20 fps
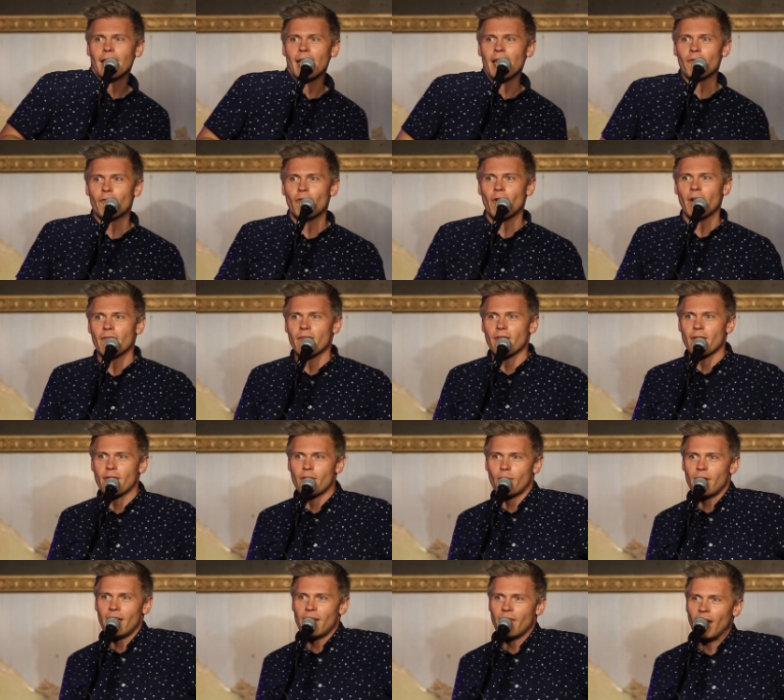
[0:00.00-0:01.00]
in front of the
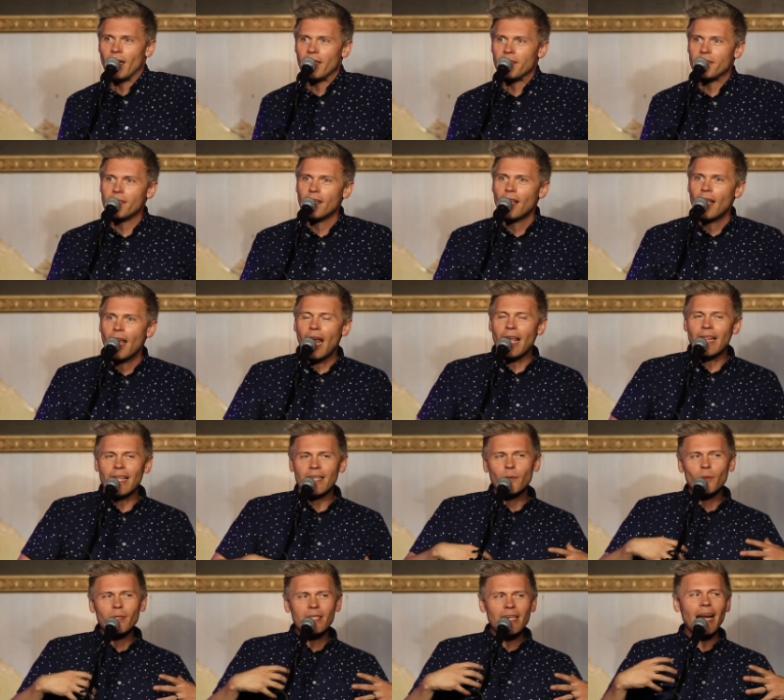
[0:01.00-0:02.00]
three of us. And
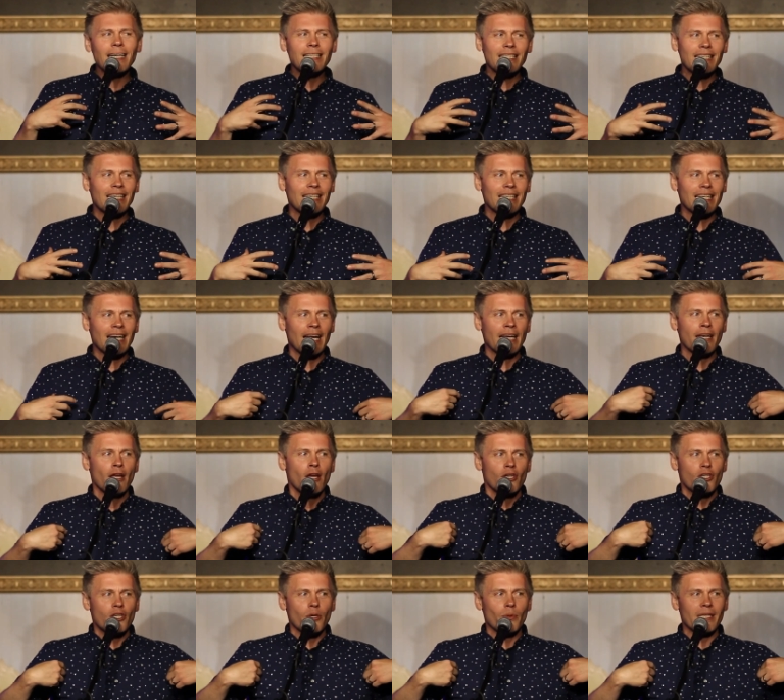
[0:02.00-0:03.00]
this was
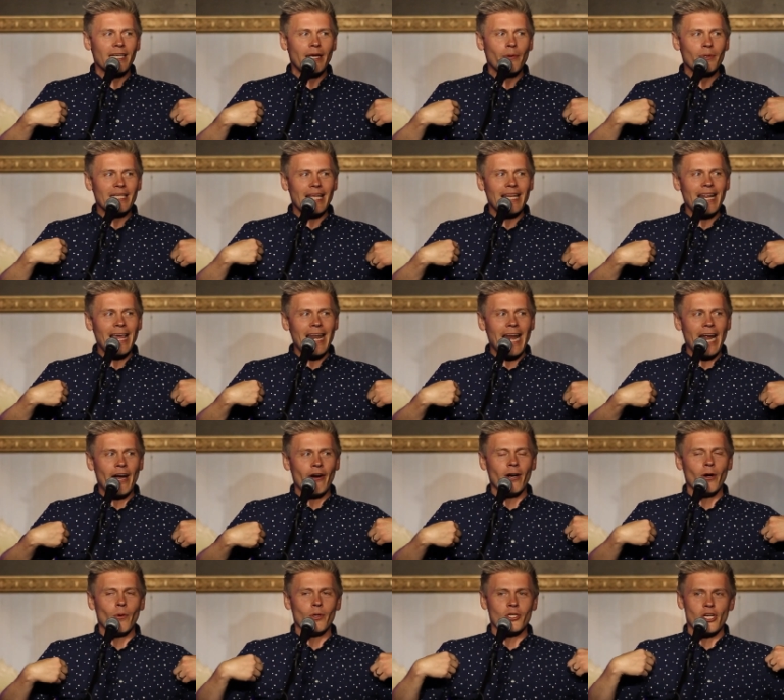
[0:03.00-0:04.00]
1999. She was it was in that
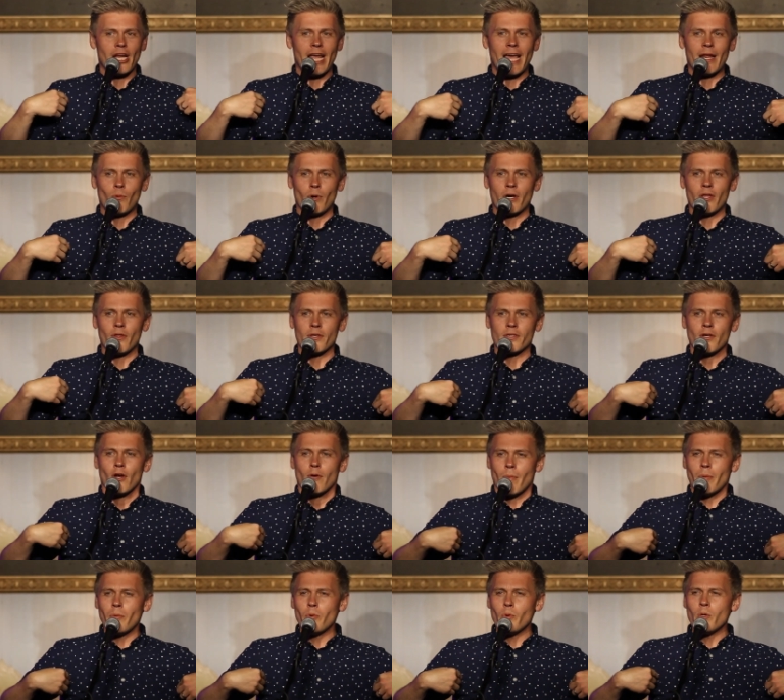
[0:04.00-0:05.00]
era where she had one of those.
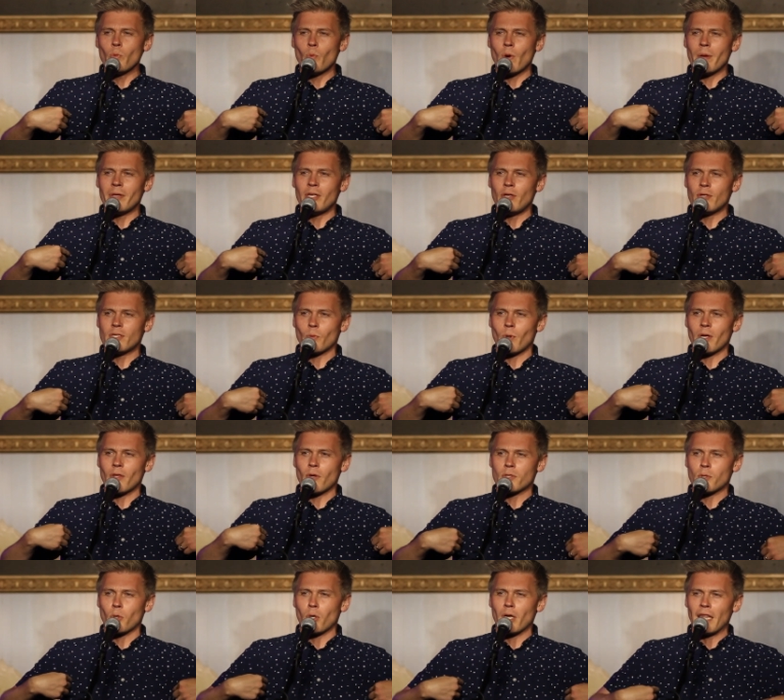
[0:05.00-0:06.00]
Remember when women used to wear
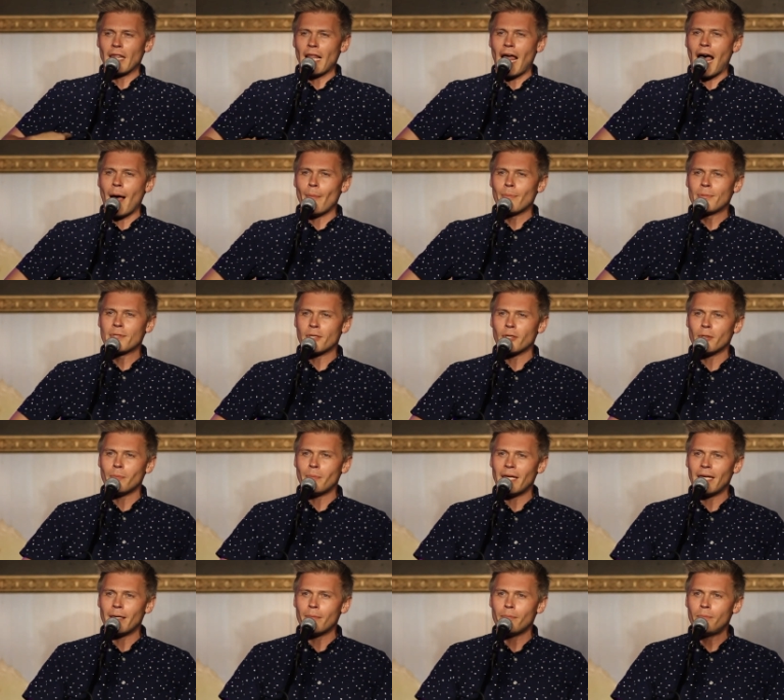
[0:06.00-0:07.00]
those sort of lobster
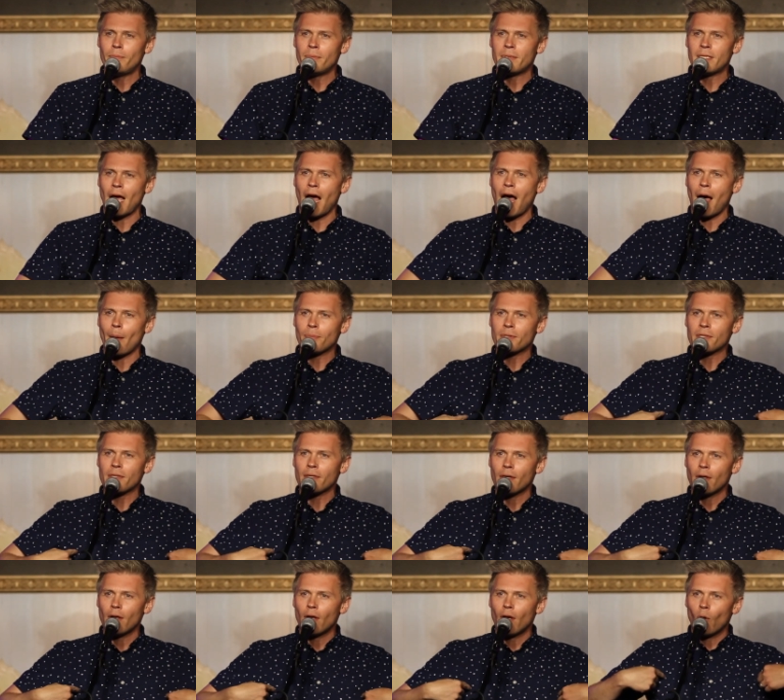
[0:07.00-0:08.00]
bib tops,
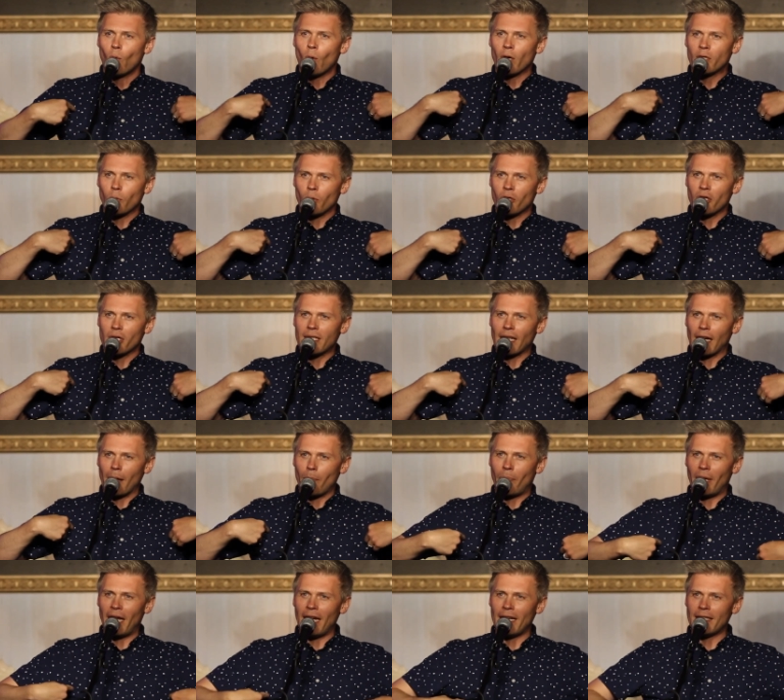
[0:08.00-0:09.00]
which were just like a
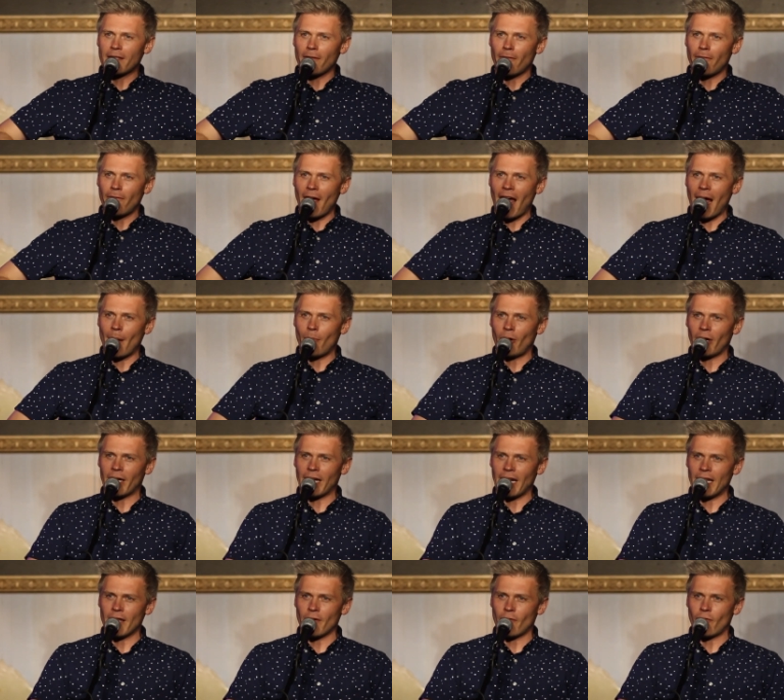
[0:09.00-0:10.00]
piece of fabric
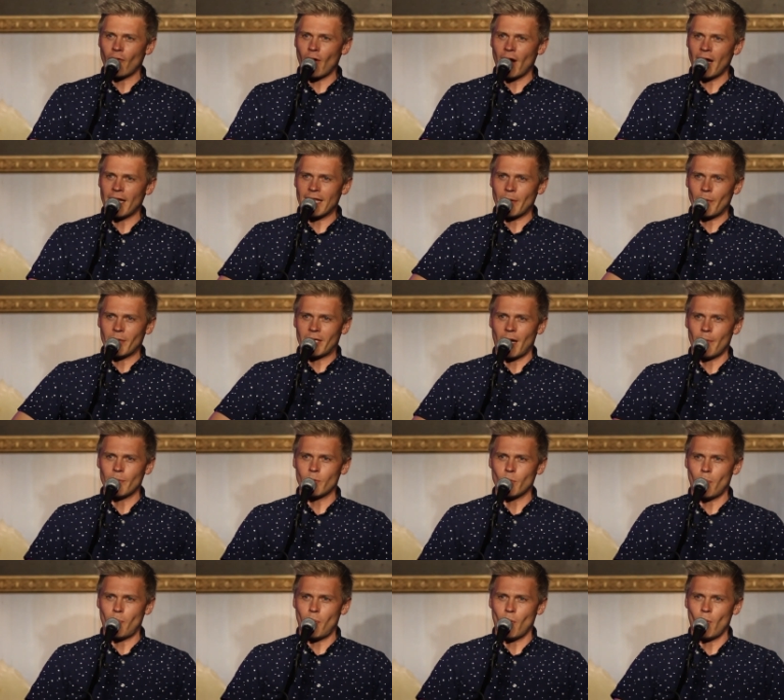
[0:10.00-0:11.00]
in the front that would come
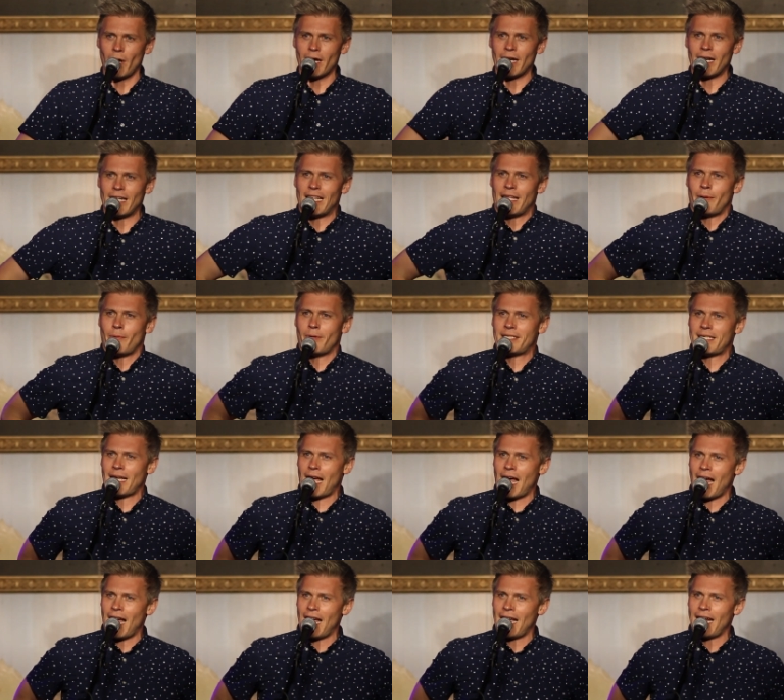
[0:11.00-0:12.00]
to a point and they would
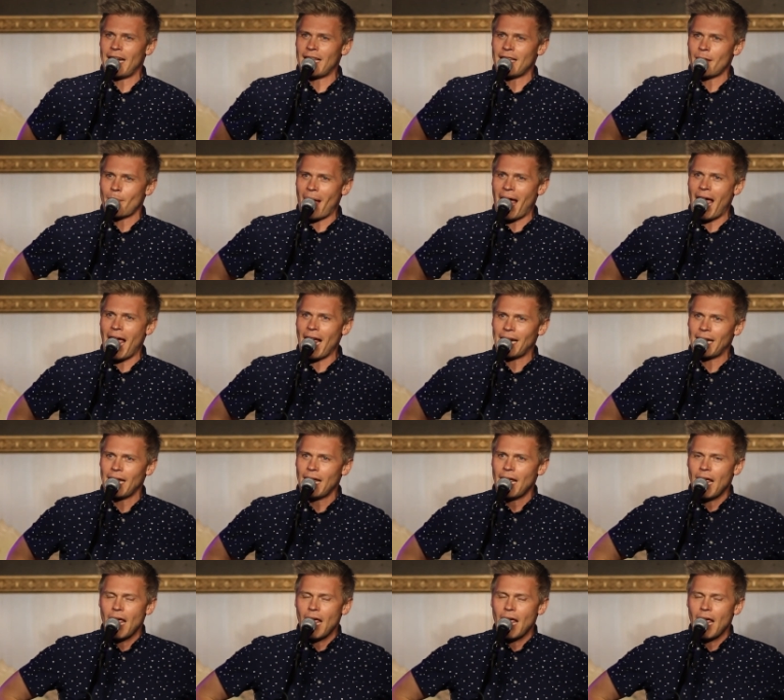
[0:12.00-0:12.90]
tie in the back,